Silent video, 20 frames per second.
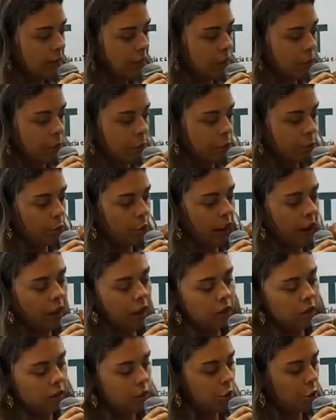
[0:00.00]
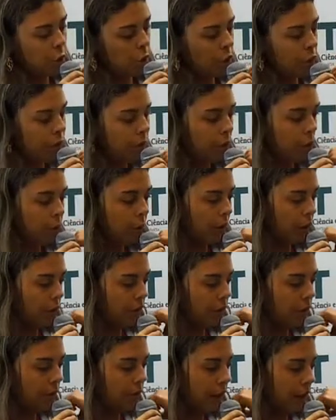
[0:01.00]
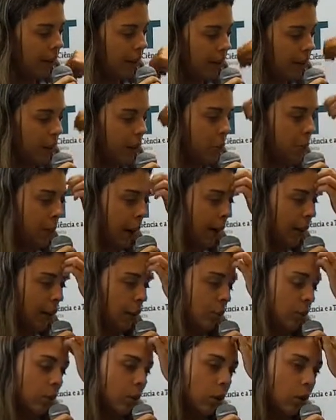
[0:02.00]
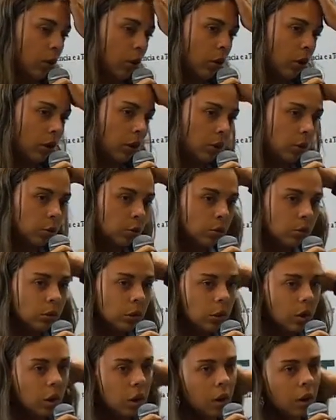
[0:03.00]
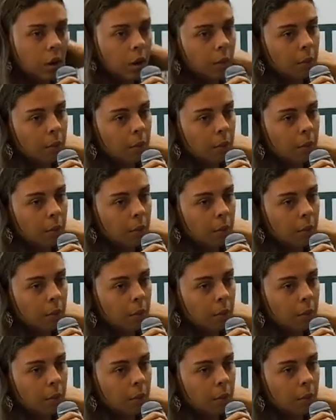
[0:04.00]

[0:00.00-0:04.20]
that some children had initial difficulty in identifying that his partner was no longer the tutor,